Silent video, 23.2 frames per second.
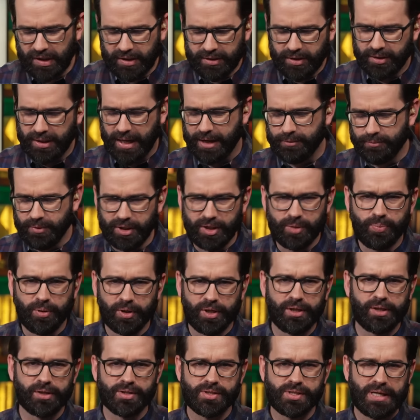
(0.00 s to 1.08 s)
you're not really
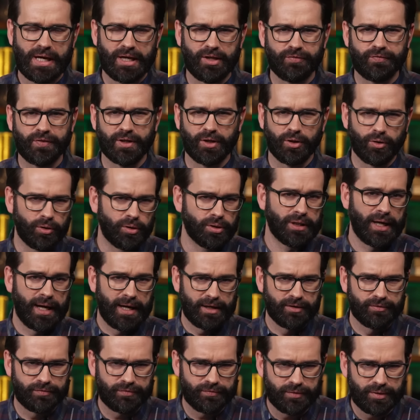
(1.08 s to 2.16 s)
putting yourself in a whole
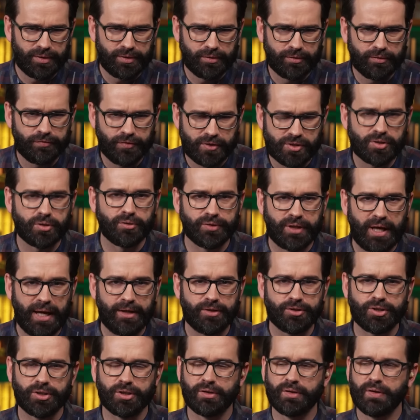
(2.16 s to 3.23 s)
lot of physical
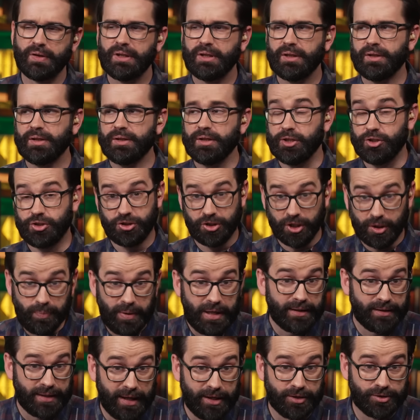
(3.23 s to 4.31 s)
danger. It should
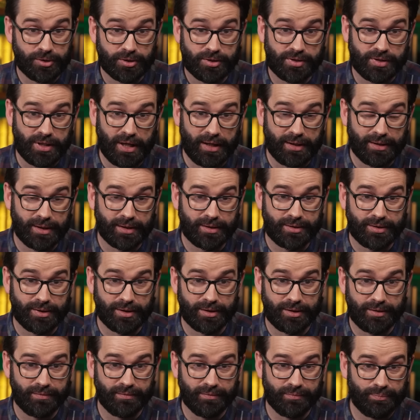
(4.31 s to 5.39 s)
be a dangerous thing
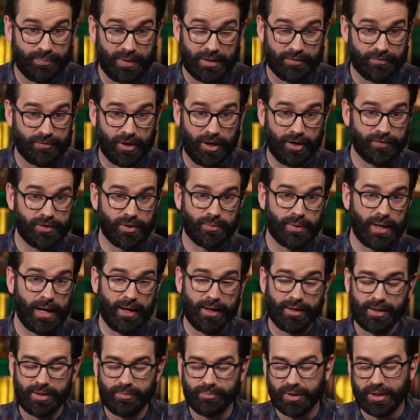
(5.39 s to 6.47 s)
to be involved in
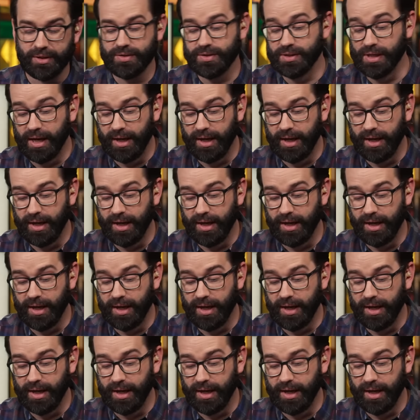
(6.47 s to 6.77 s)
rioting, but it's